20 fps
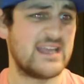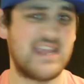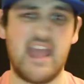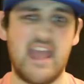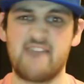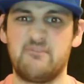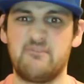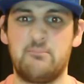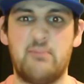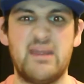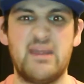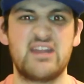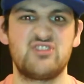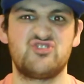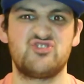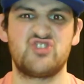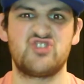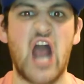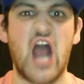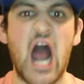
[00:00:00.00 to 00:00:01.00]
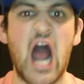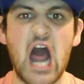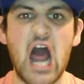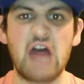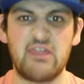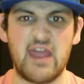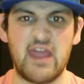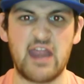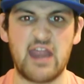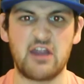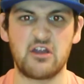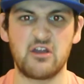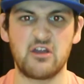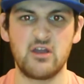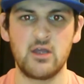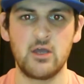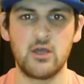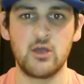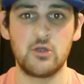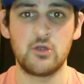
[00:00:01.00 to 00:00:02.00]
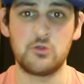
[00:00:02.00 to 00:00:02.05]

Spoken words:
You have Big Ja there,